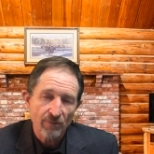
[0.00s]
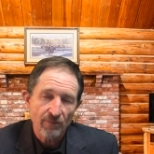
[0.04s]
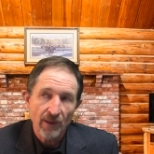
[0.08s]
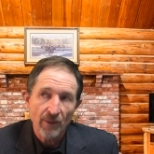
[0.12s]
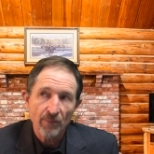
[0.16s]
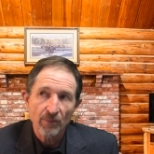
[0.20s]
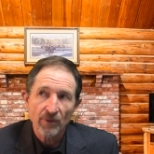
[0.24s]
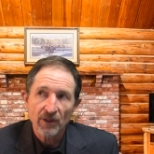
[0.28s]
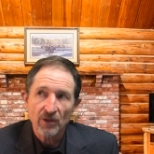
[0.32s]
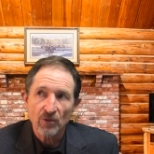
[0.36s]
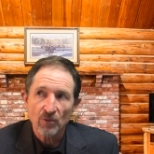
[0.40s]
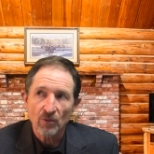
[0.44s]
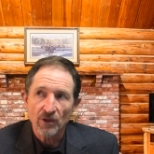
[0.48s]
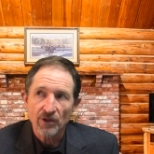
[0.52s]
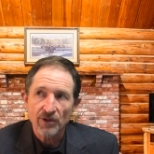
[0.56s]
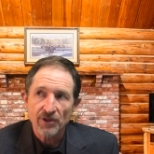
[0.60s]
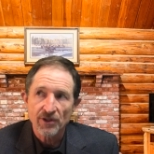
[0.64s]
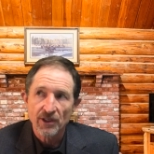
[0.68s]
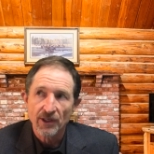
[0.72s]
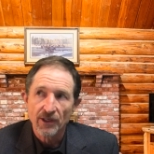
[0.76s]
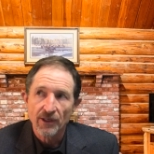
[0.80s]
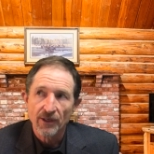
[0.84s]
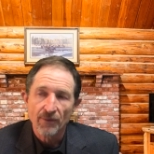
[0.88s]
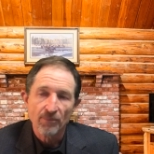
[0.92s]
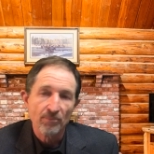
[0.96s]
Remember, it
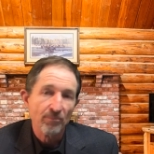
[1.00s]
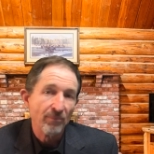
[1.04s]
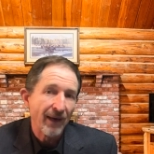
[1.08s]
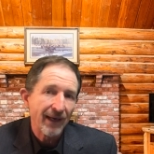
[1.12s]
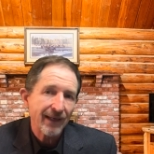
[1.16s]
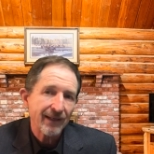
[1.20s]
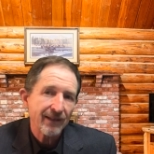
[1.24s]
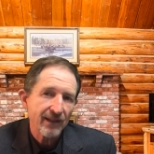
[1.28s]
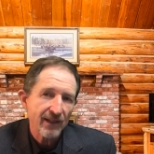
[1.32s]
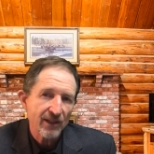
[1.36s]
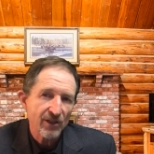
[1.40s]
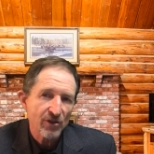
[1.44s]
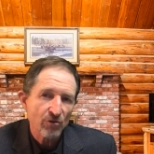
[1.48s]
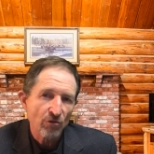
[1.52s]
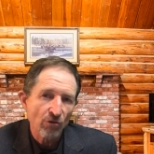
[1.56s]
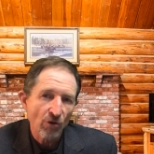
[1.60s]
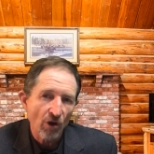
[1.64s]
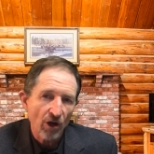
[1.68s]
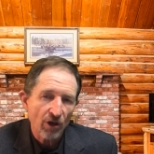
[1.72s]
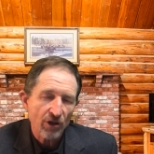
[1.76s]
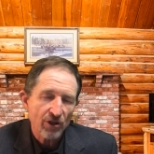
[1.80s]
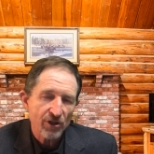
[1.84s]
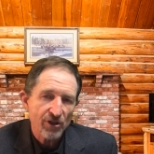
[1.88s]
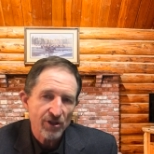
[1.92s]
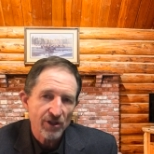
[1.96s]
was make these
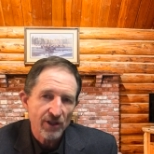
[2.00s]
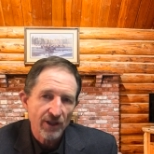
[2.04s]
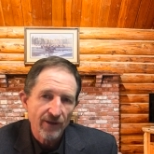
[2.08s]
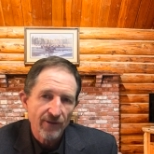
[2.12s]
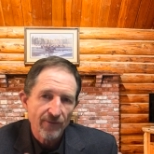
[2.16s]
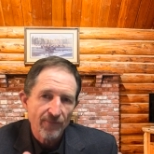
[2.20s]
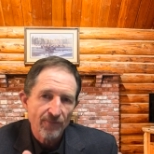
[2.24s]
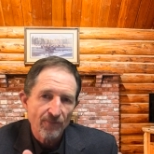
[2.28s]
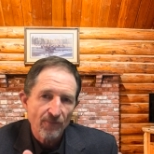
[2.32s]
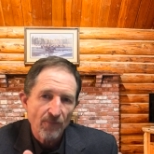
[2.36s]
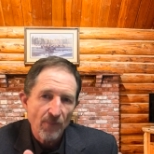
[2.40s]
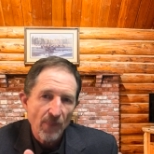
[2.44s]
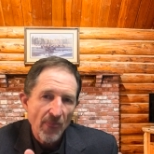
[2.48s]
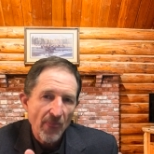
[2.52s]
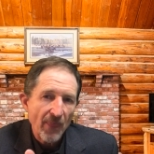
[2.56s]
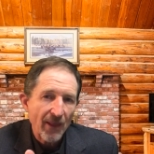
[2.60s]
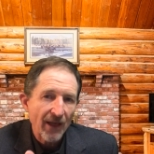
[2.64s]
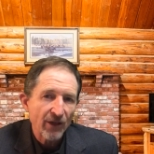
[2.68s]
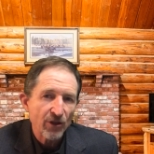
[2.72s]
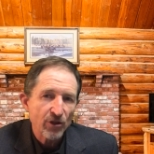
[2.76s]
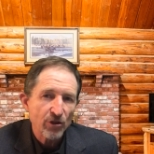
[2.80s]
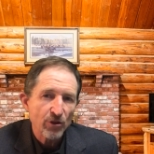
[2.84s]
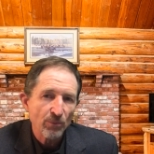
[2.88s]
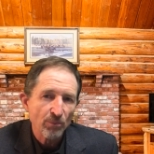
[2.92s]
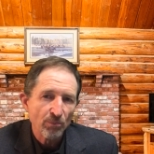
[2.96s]
rocks
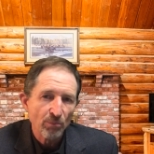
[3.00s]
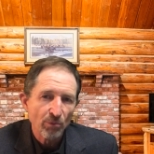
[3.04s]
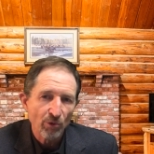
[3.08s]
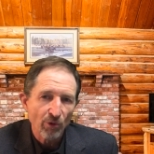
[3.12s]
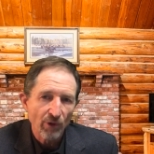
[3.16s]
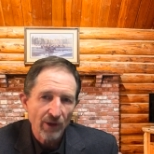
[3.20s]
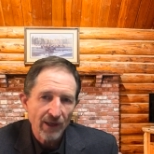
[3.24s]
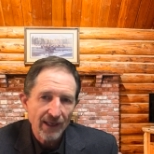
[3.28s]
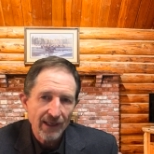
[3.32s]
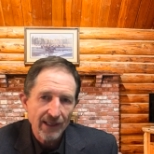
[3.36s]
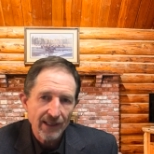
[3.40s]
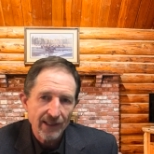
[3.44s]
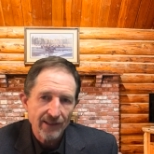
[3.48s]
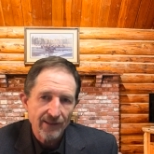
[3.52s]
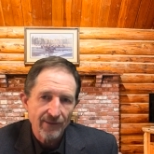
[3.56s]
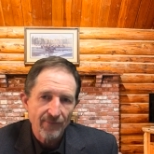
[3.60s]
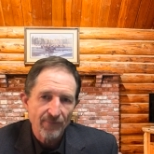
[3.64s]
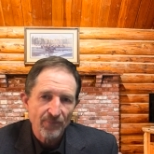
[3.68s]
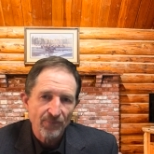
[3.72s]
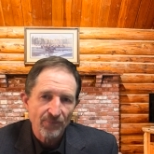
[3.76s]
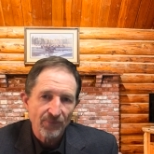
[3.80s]
into bread